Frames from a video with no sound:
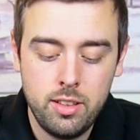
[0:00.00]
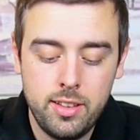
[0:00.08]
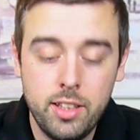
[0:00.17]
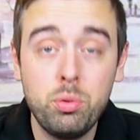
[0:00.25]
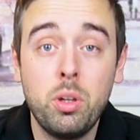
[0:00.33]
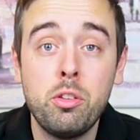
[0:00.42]

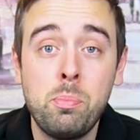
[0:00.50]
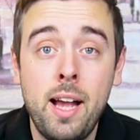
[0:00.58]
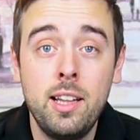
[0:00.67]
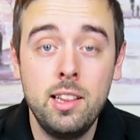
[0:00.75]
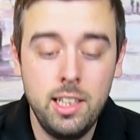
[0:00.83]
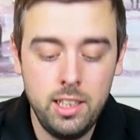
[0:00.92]
This one's
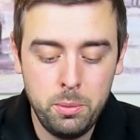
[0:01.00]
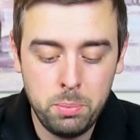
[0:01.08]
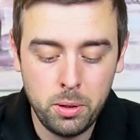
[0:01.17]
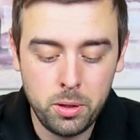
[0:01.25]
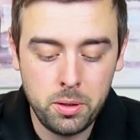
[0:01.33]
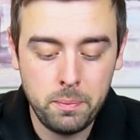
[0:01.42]
by
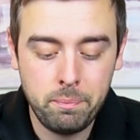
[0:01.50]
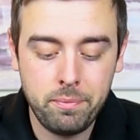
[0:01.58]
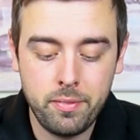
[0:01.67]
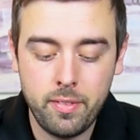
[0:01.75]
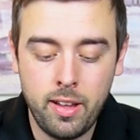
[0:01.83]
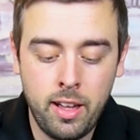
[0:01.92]
Liliput,
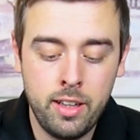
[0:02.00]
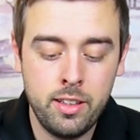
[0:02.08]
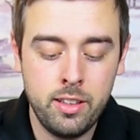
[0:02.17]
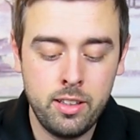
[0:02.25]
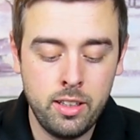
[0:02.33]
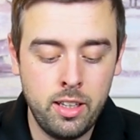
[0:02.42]

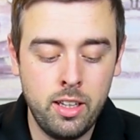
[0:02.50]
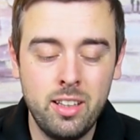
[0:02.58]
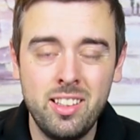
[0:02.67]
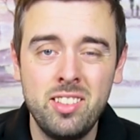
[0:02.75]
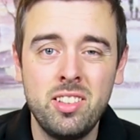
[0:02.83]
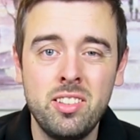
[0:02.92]
and
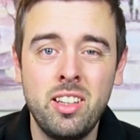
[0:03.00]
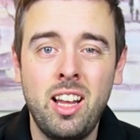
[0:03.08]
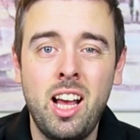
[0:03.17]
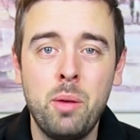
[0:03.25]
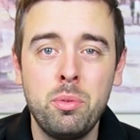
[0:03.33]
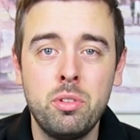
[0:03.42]
this is an
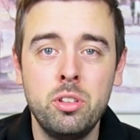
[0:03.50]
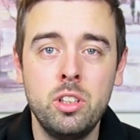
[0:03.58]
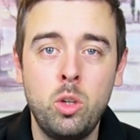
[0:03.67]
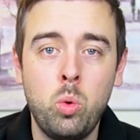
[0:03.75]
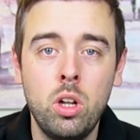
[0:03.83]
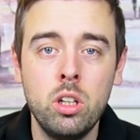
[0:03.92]
absolutely
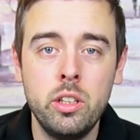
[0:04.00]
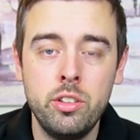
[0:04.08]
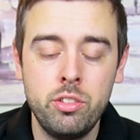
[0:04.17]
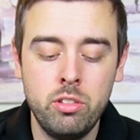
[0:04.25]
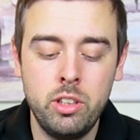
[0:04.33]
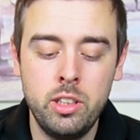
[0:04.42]
quality
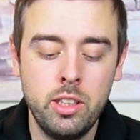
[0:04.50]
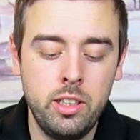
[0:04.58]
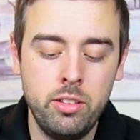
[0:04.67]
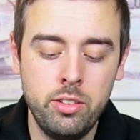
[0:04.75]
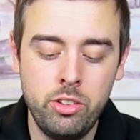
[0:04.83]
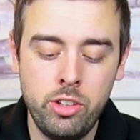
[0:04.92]
screen,
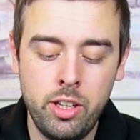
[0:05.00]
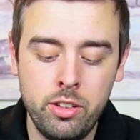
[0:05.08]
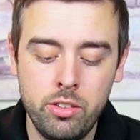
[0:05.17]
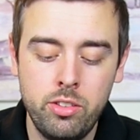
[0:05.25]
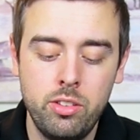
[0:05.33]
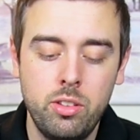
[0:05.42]
ladies and
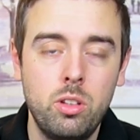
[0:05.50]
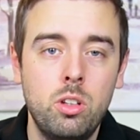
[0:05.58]
gents.